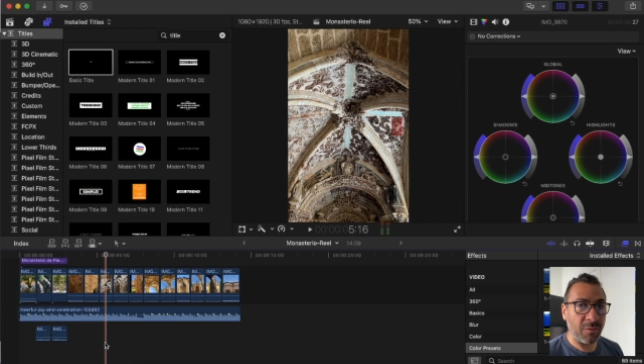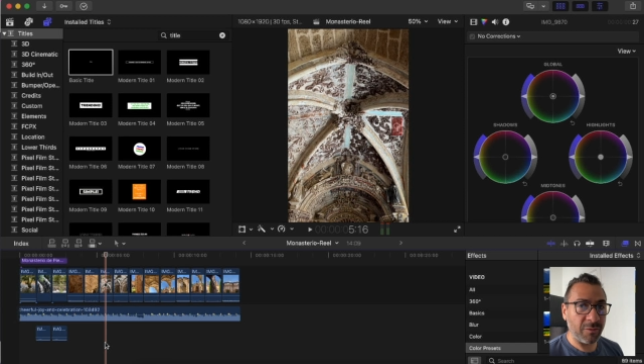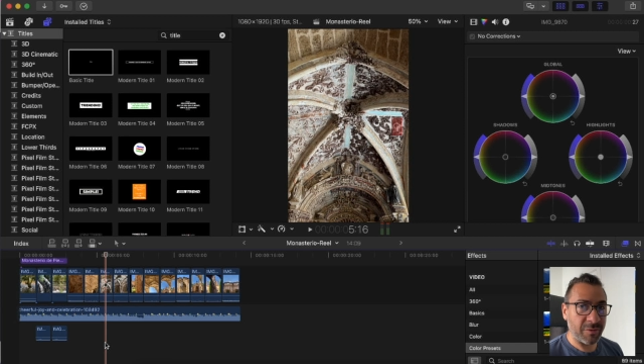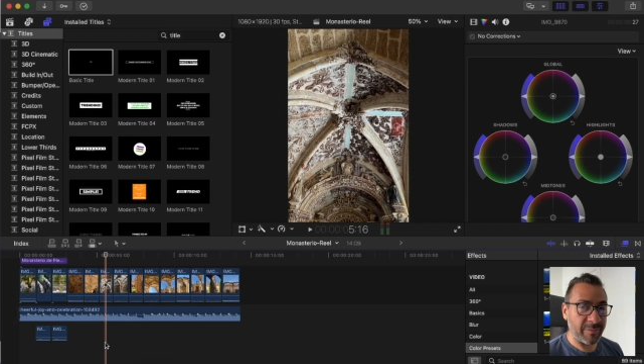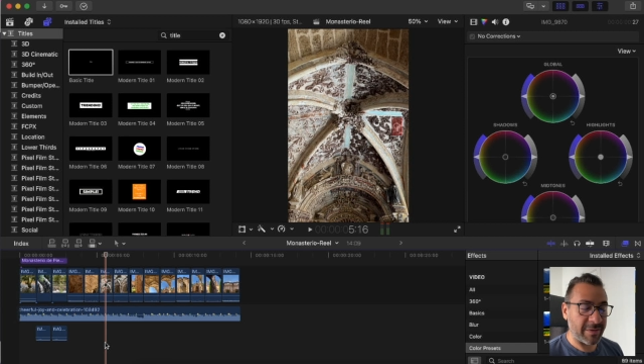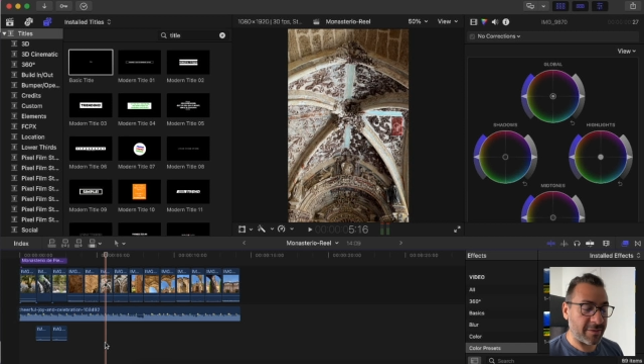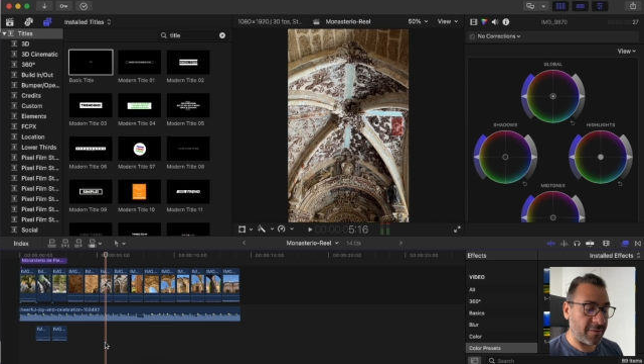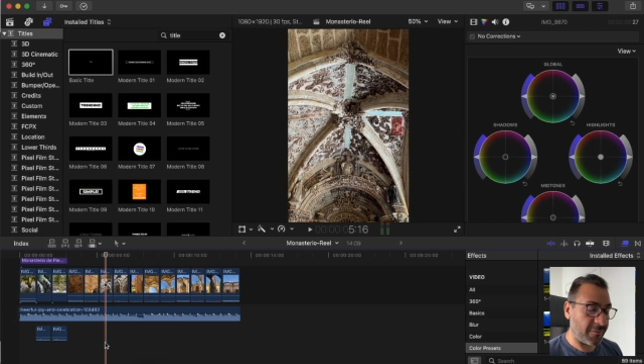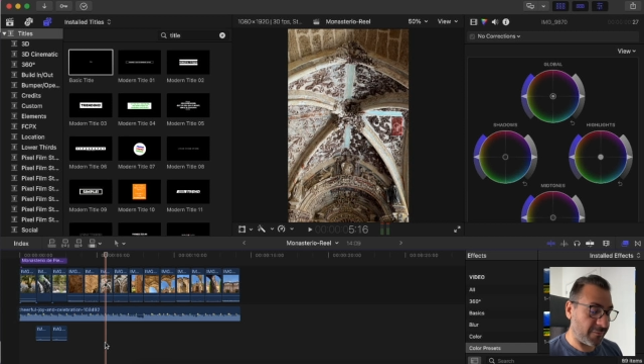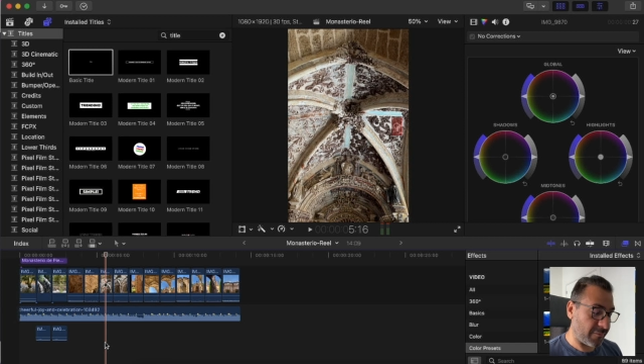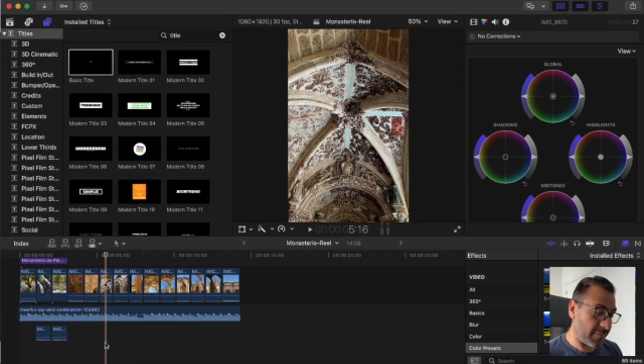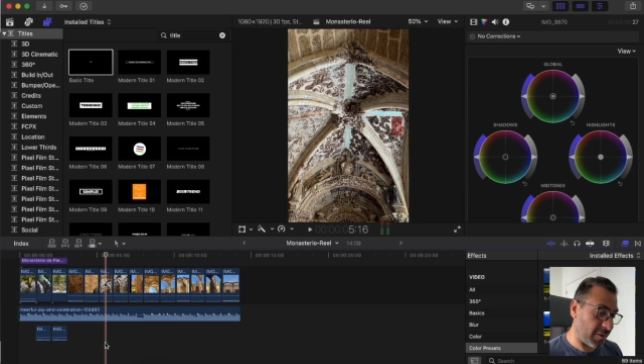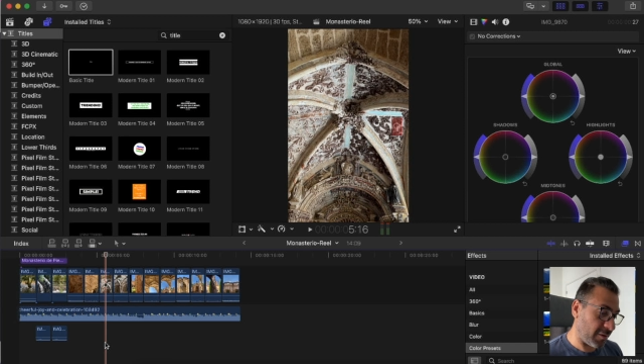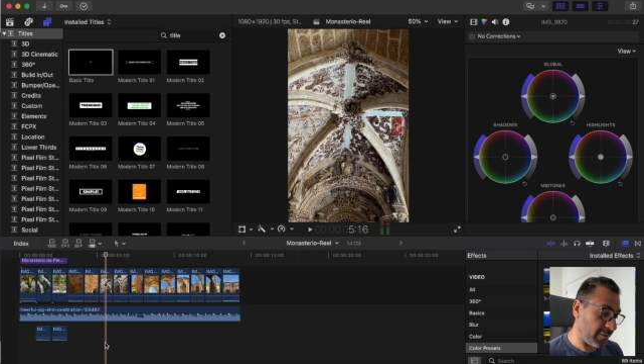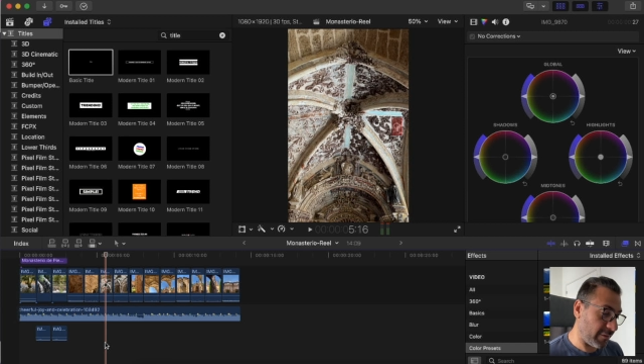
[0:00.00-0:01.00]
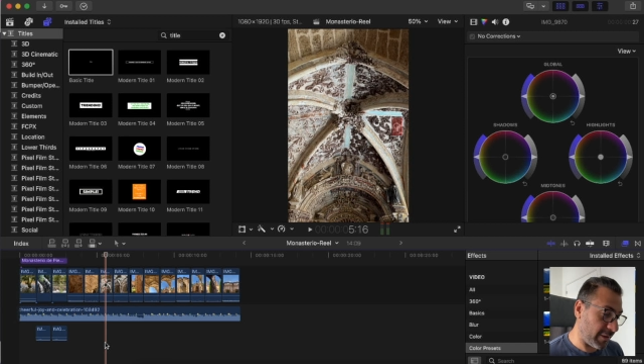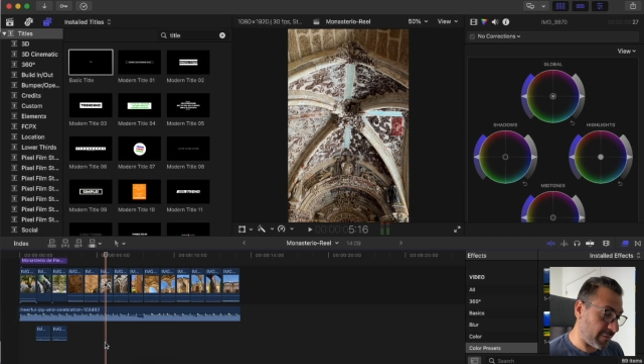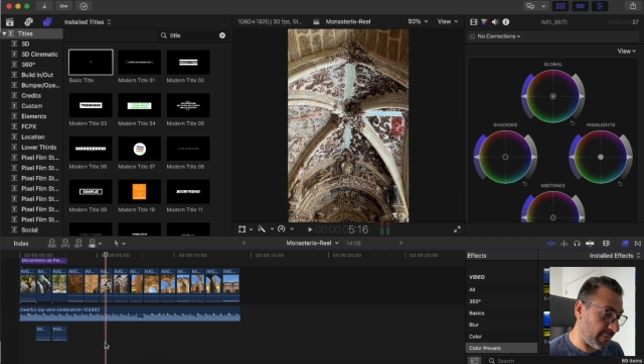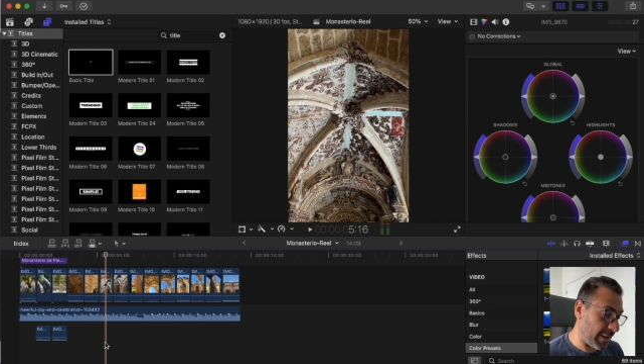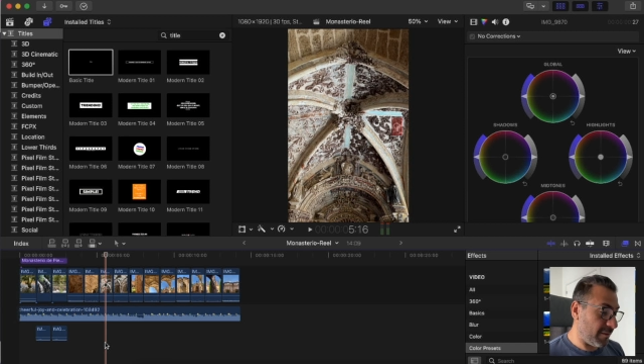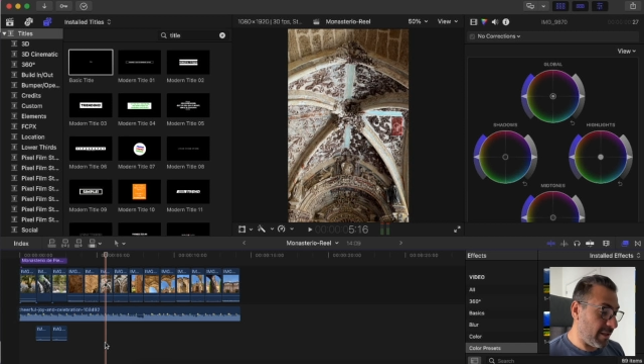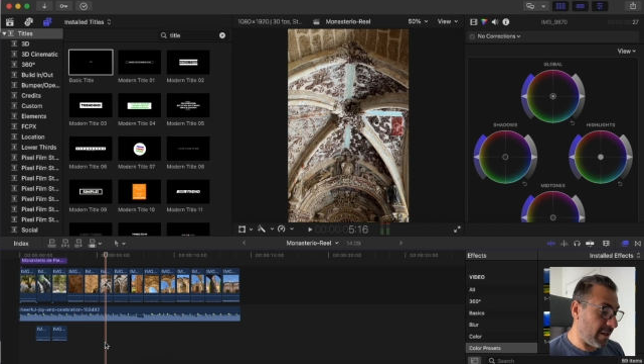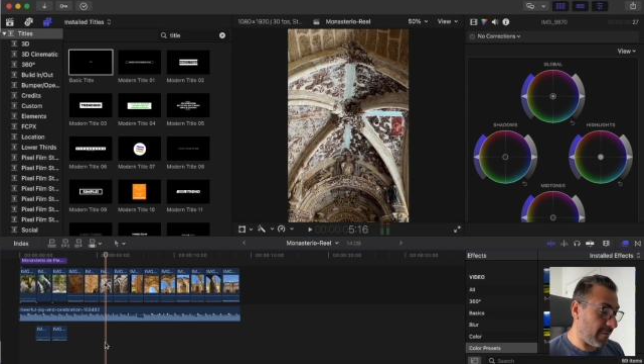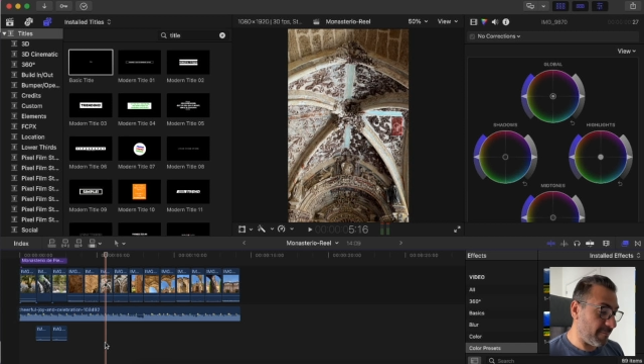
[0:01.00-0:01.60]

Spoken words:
to myself on this video. Yeah,